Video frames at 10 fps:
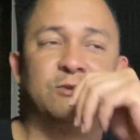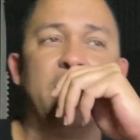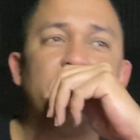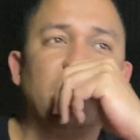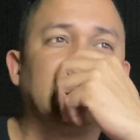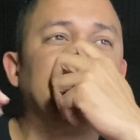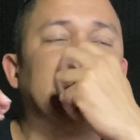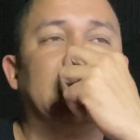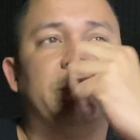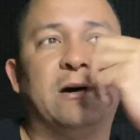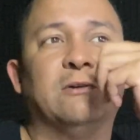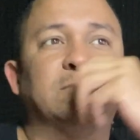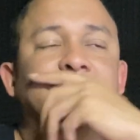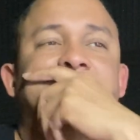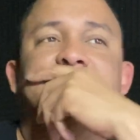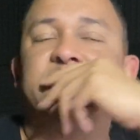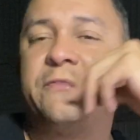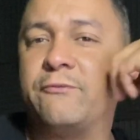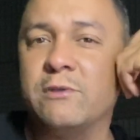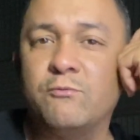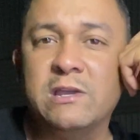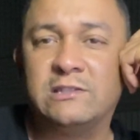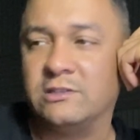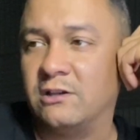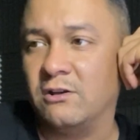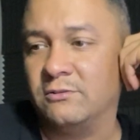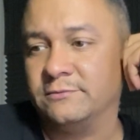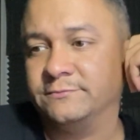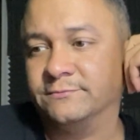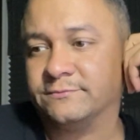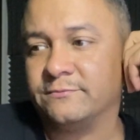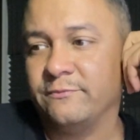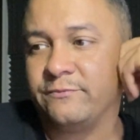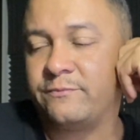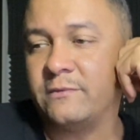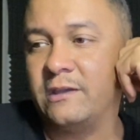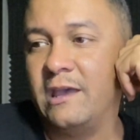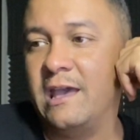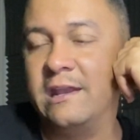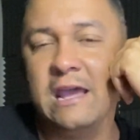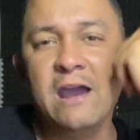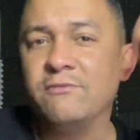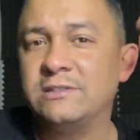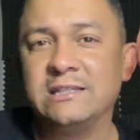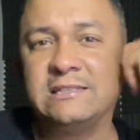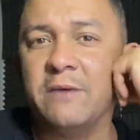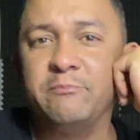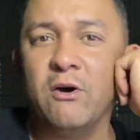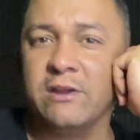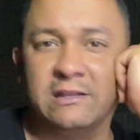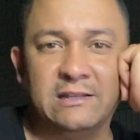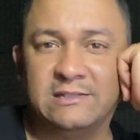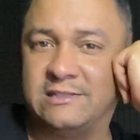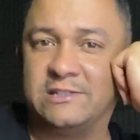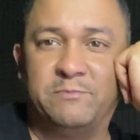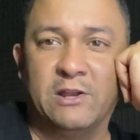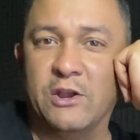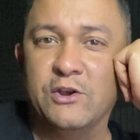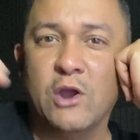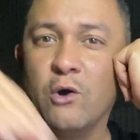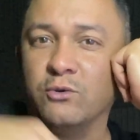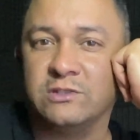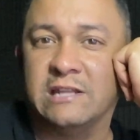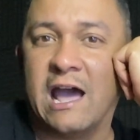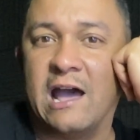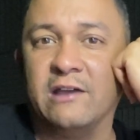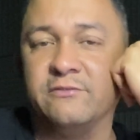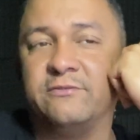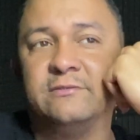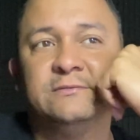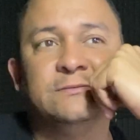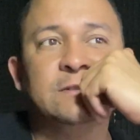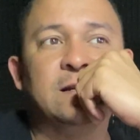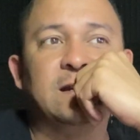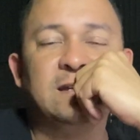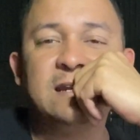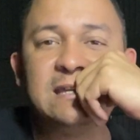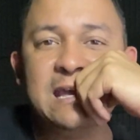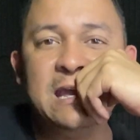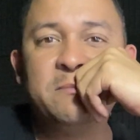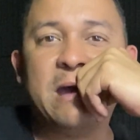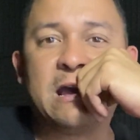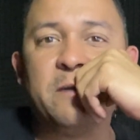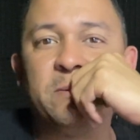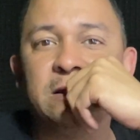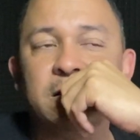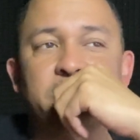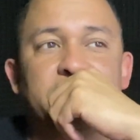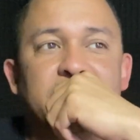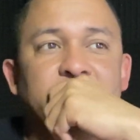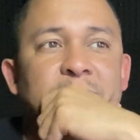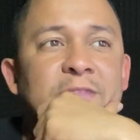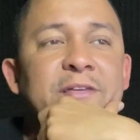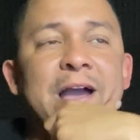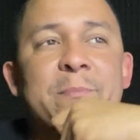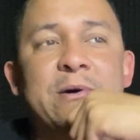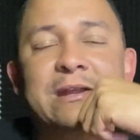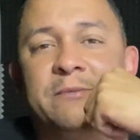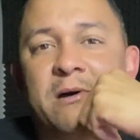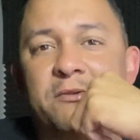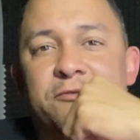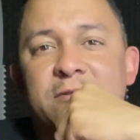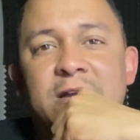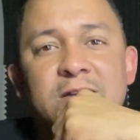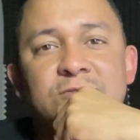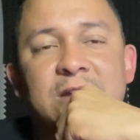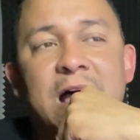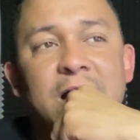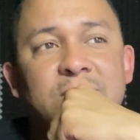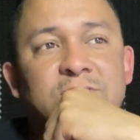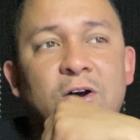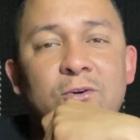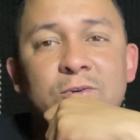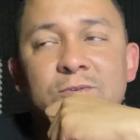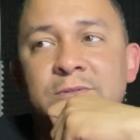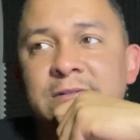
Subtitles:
I bought this thing about 3 weeks ago, and ever since I bought it, it's just been a nosedive. And it came back up a little bit, so I think I put in about $300 total.